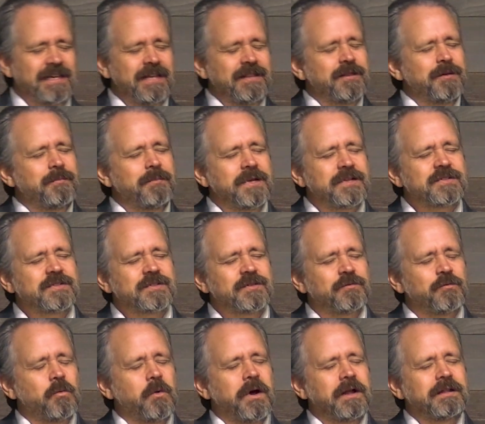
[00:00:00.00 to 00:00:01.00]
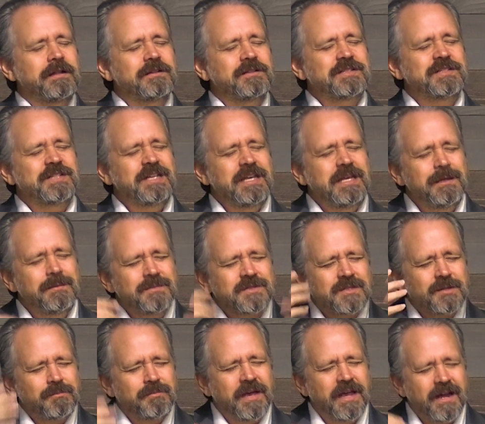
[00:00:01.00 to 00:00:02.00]
in the midst of what
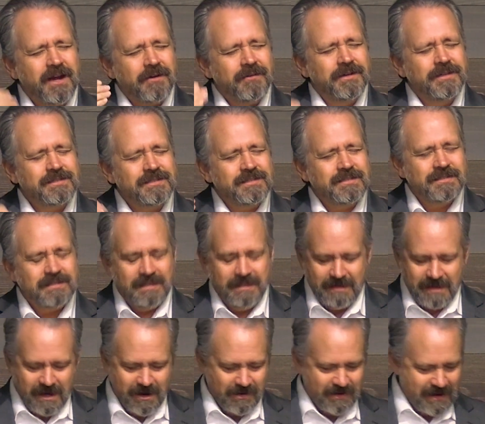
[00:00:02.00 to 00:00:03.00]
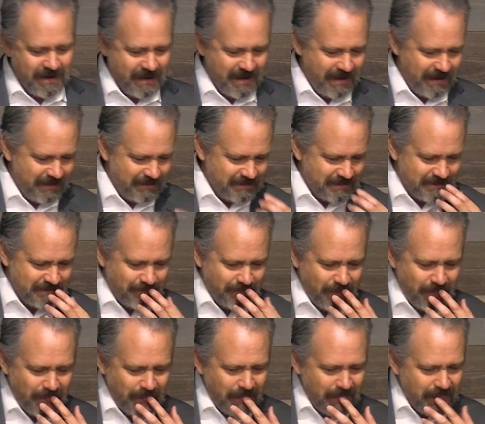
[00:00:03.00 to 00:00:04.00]
seems apparent in our eyes.
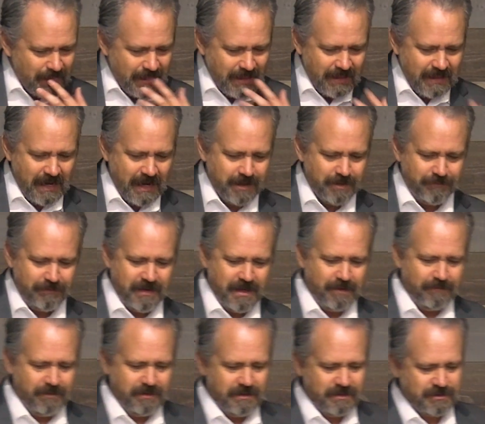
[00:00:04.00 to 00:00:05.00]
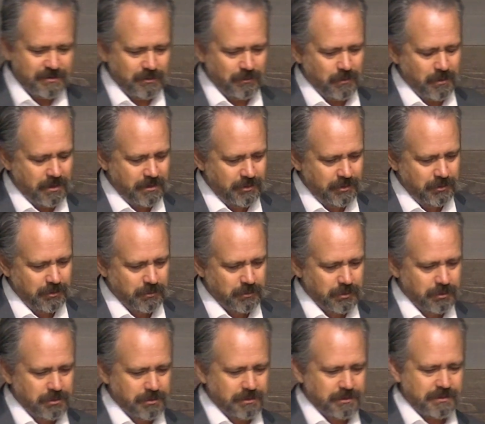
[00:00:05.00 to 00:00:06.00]
The God of heaven is the one who
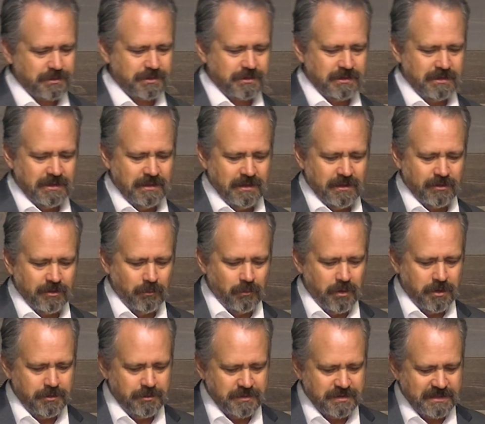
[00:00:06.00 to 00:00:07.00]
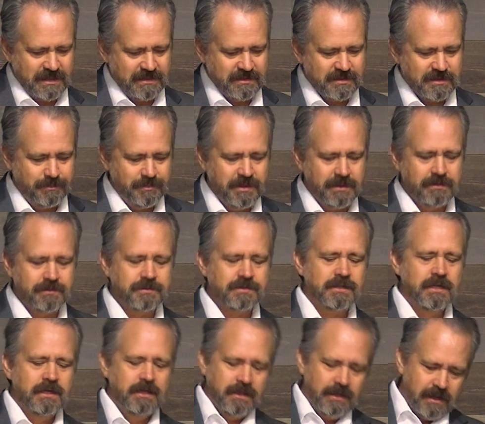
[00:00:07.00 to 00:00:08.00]
rules the one who studies the
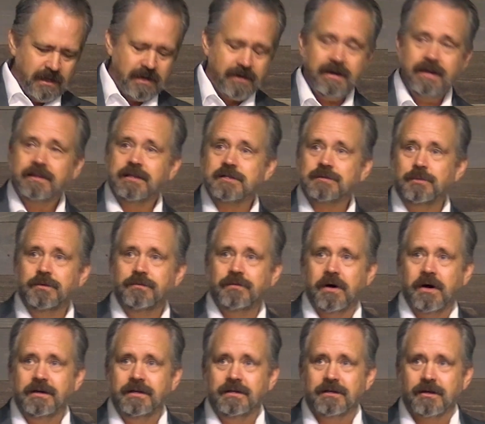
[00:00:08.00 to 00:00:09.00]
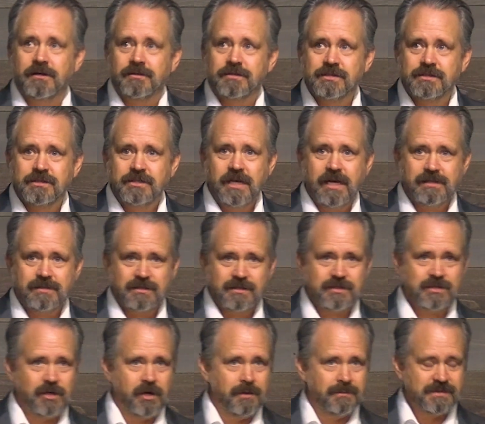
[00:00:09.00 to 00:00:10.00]
pillars. All right, move on in our
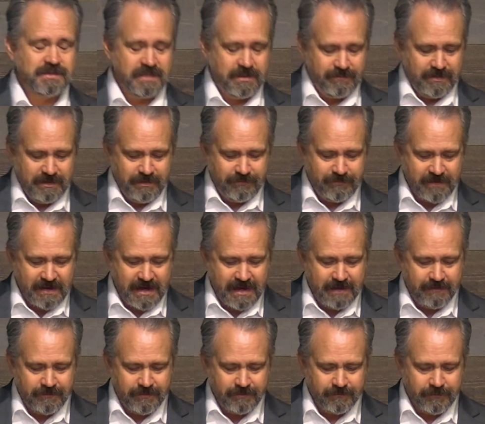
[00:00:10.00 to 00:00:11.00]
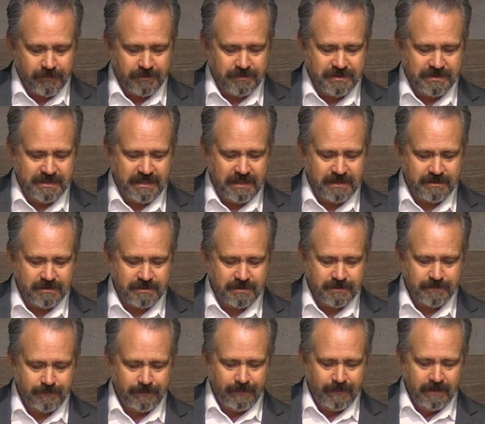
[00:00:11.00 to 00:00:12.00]
text Psalm 75, verse
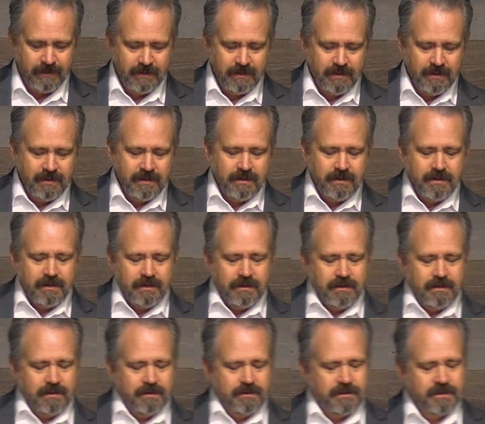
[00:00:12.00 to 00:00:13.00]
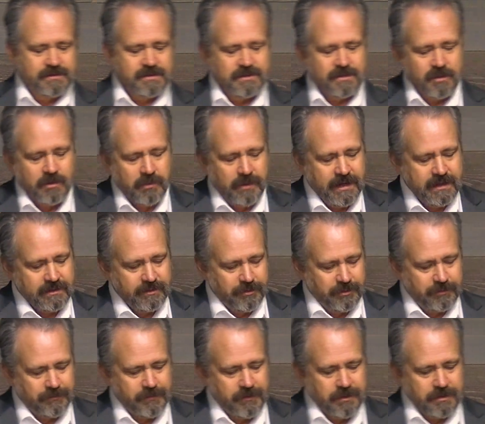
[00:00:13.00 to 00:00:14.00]
6. This is a great
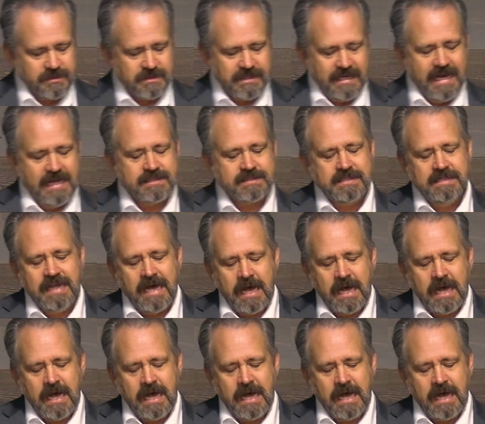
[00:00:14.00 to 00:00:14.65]
little verse. It's